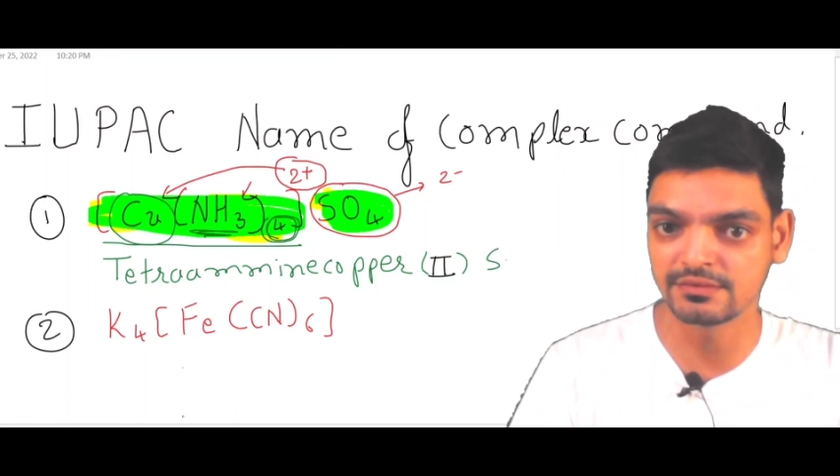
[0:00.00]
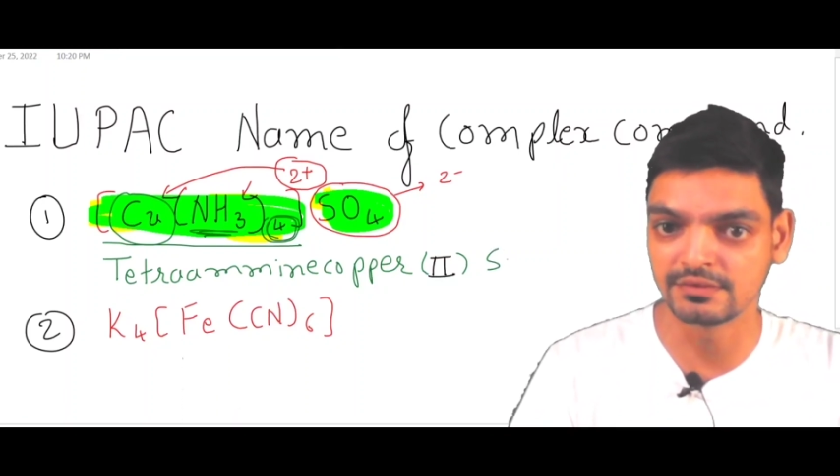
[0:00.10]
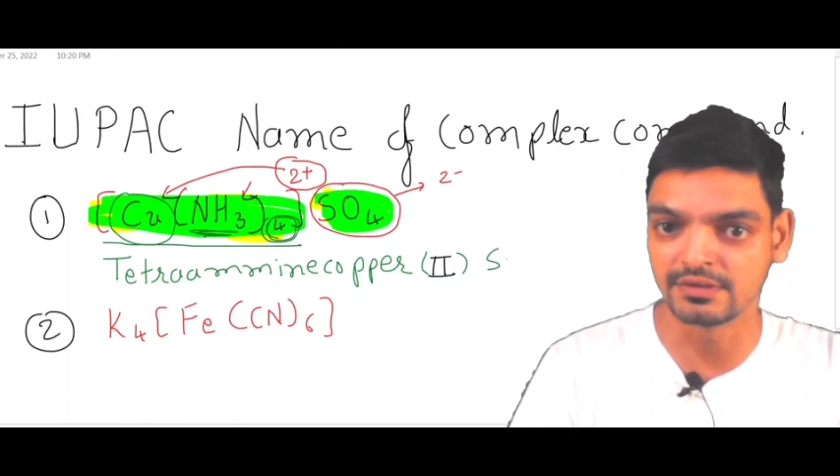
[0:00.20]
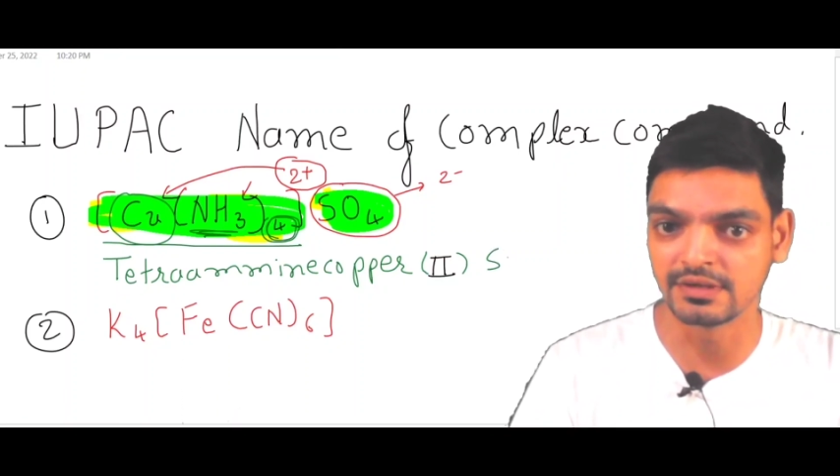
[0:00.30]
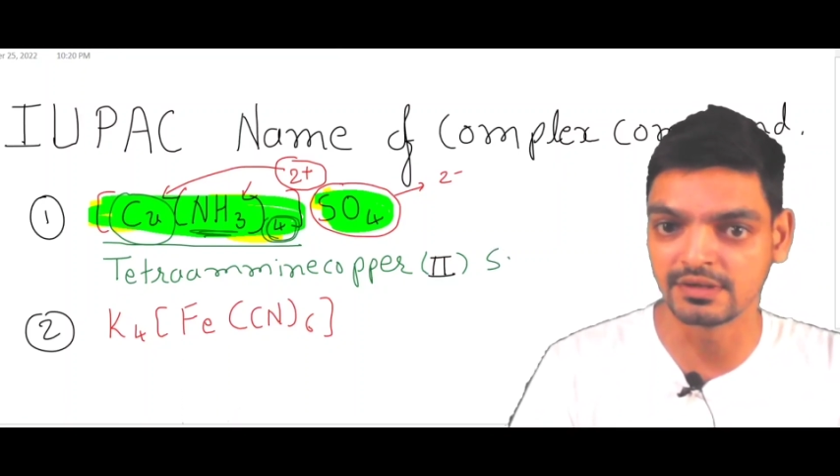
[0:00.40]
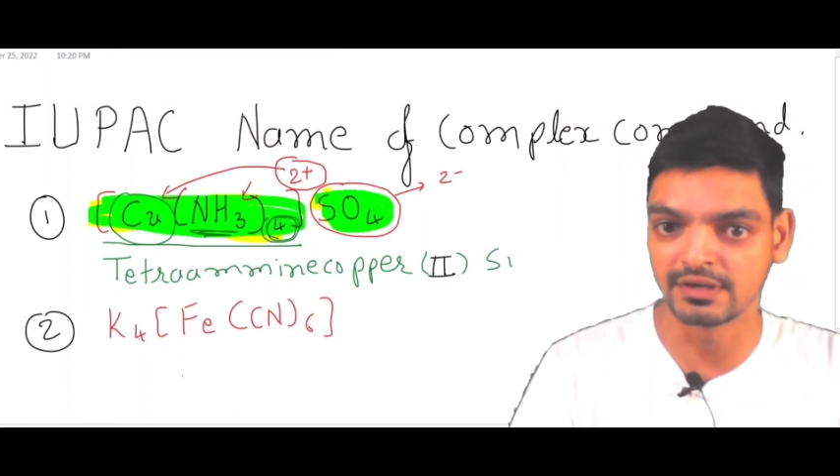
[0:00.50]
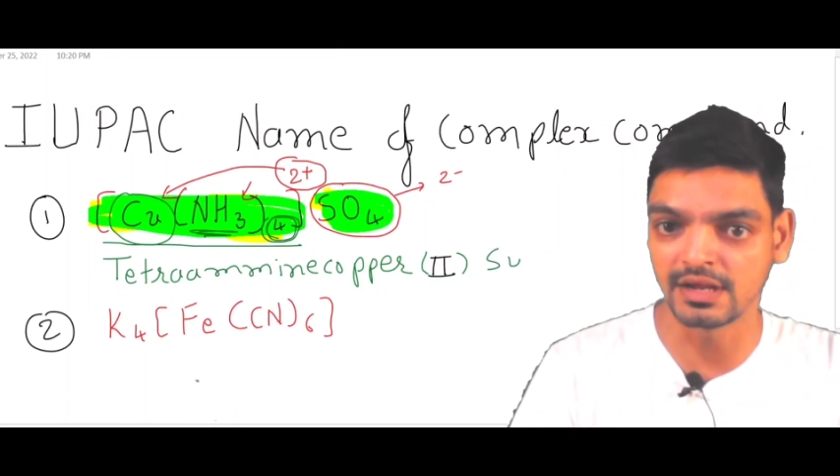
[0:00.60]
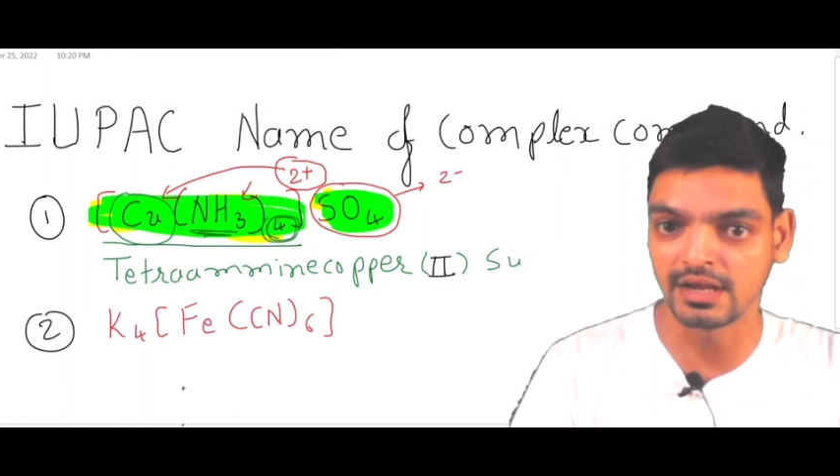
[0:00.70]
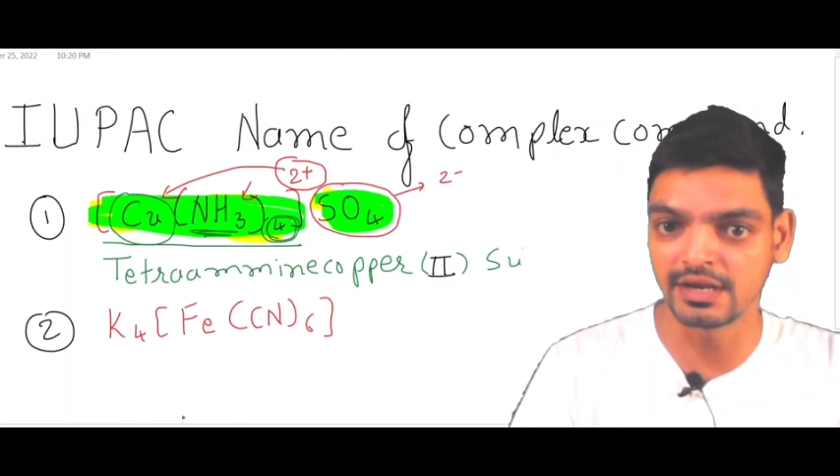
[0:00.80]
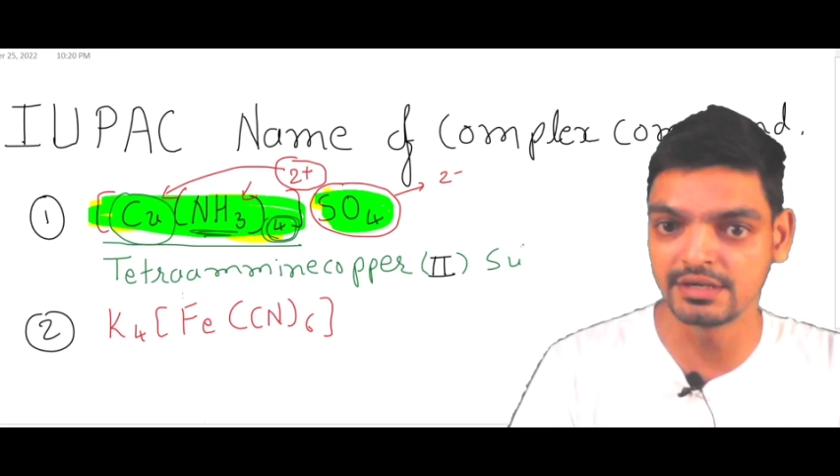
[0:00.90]
we'll
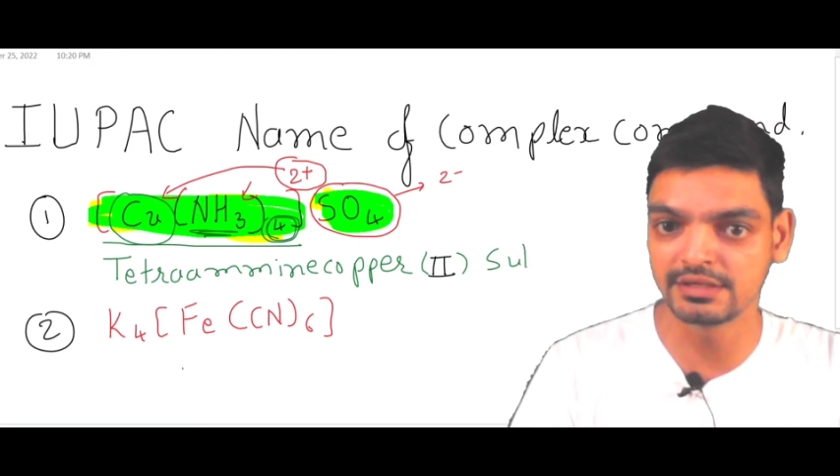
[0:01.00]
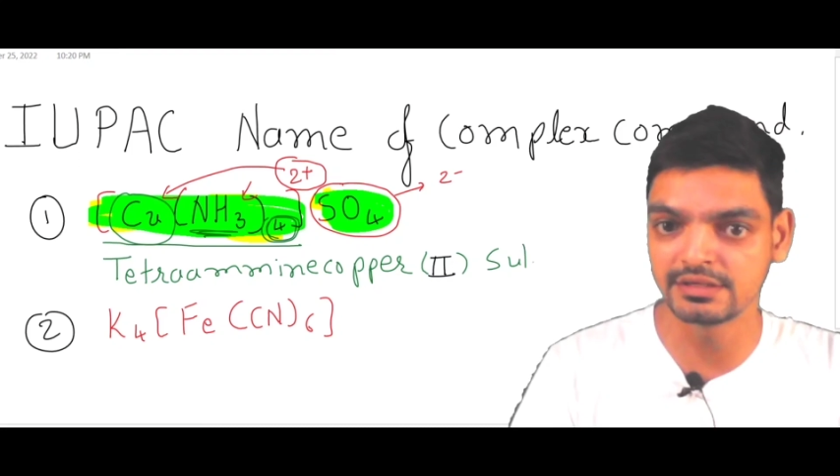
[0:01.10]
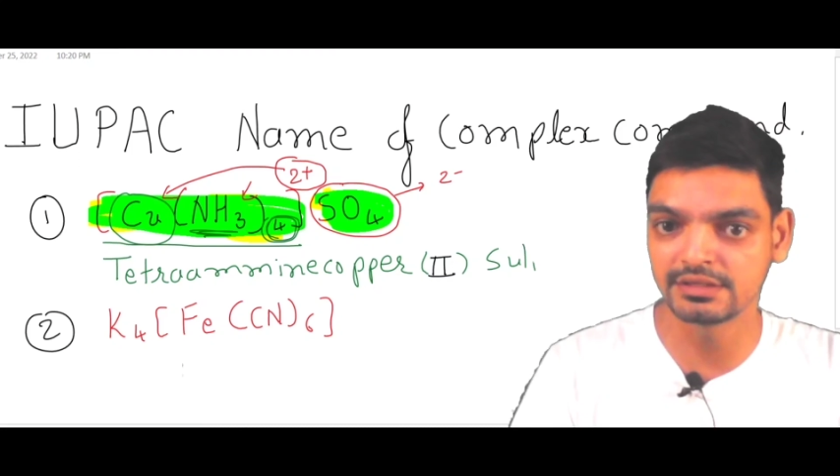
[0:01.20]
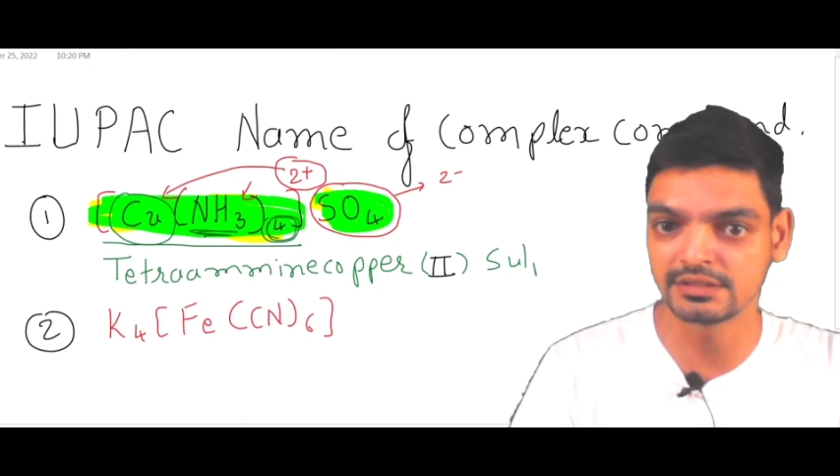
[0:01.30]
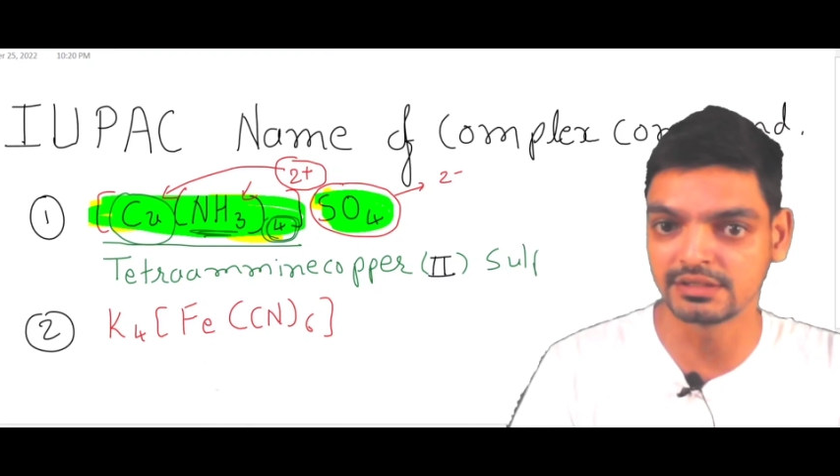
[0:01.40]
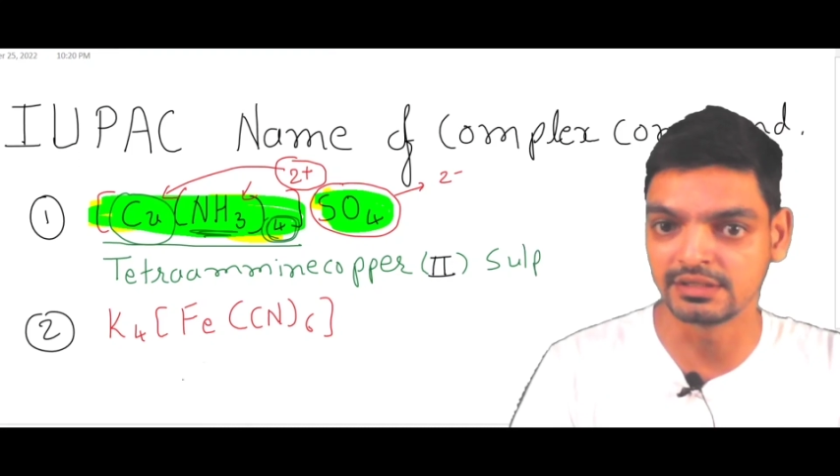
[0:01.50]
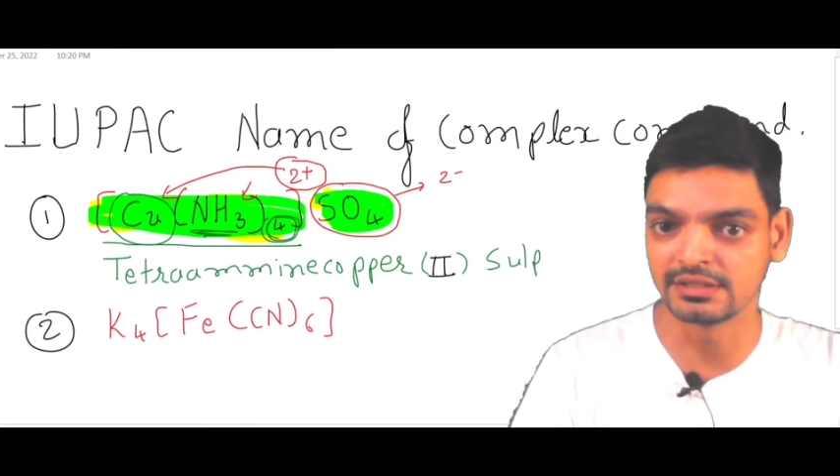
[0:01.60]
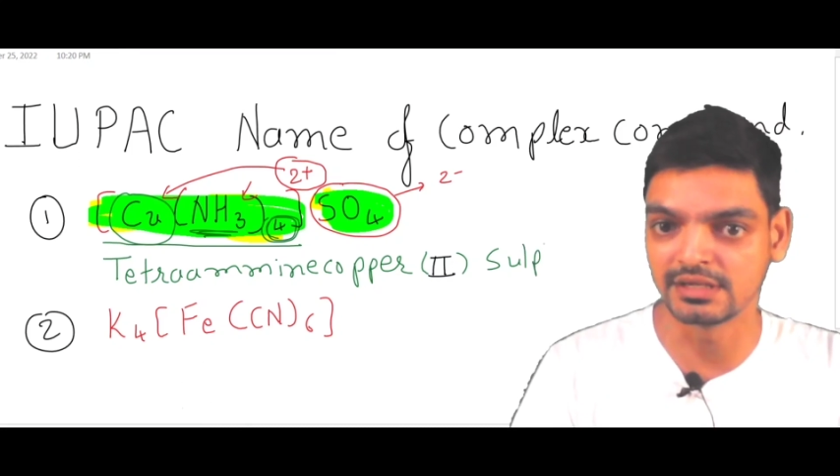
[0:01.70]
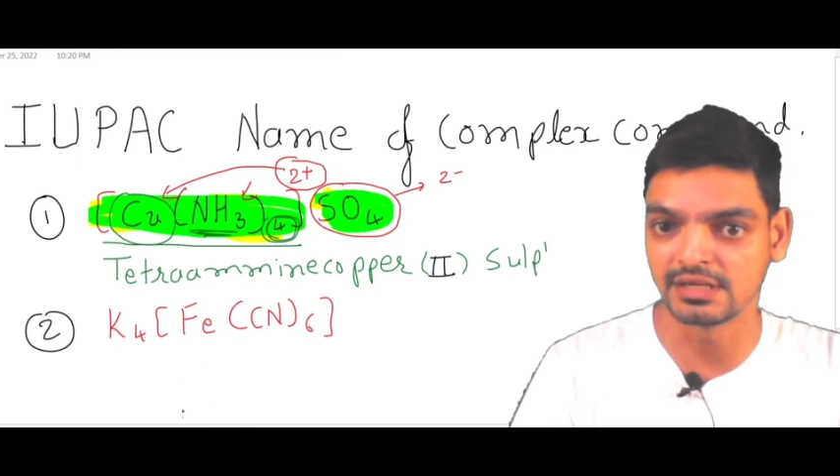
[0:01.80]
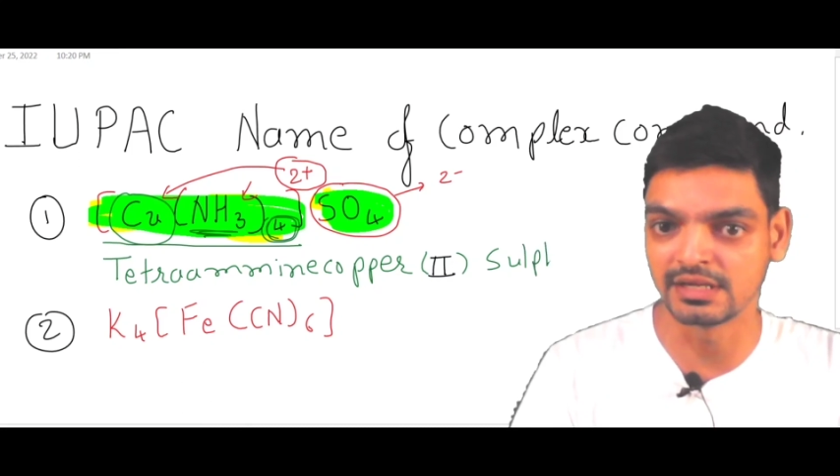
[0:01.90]
write it as a